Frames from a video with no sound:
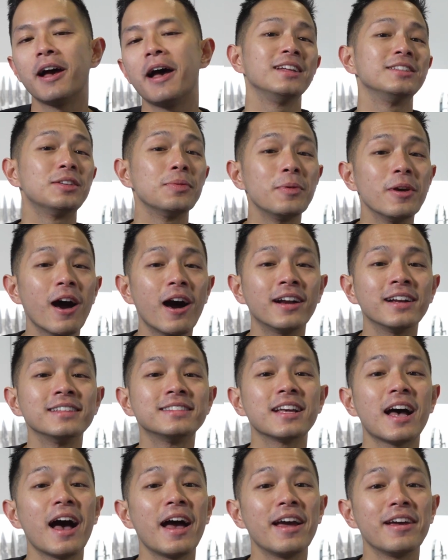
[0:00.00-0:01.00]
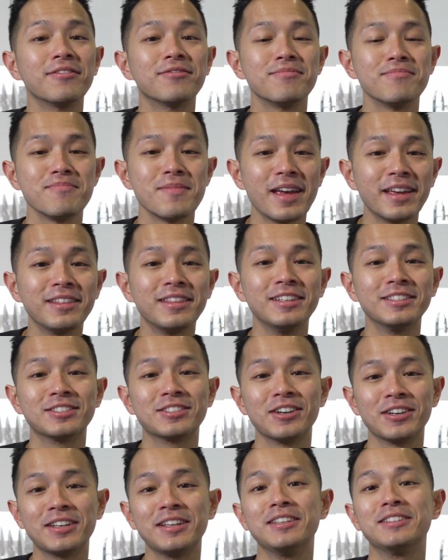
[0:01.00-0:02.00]
And to be honest, I've made these
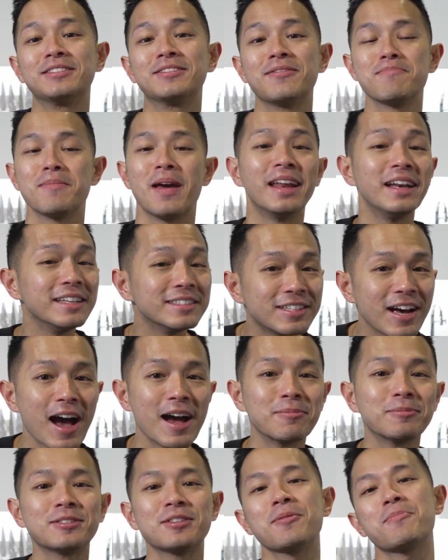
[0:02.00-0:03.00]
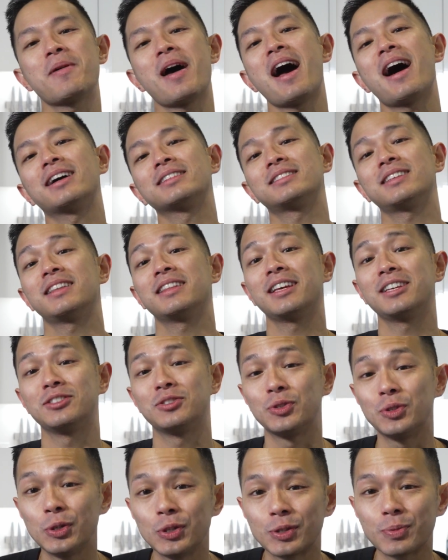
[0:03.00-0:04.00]
cookies many times in the past and they
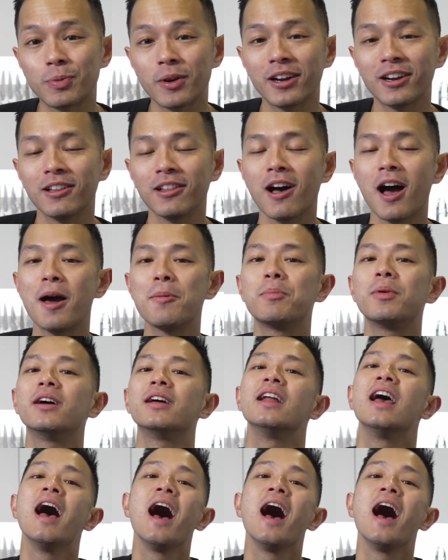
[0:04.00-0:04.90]
do spread a lot, but